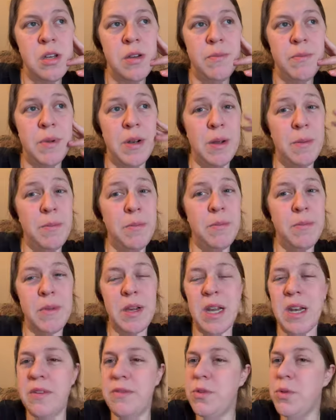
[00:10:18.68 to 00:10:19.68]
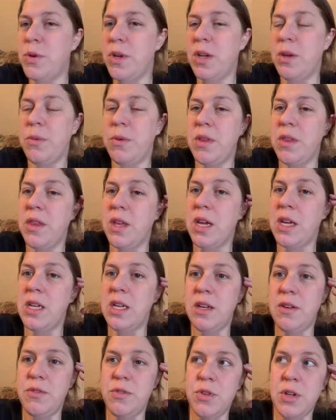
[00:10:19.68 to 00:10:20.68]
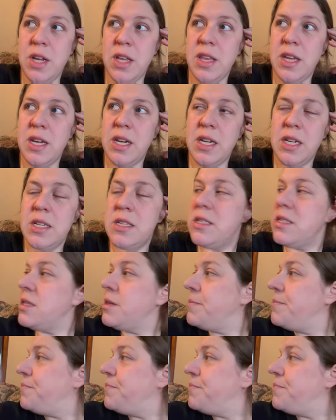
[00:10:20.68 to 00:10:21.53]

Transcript: But I'm kind of toying with the idea of trying that next.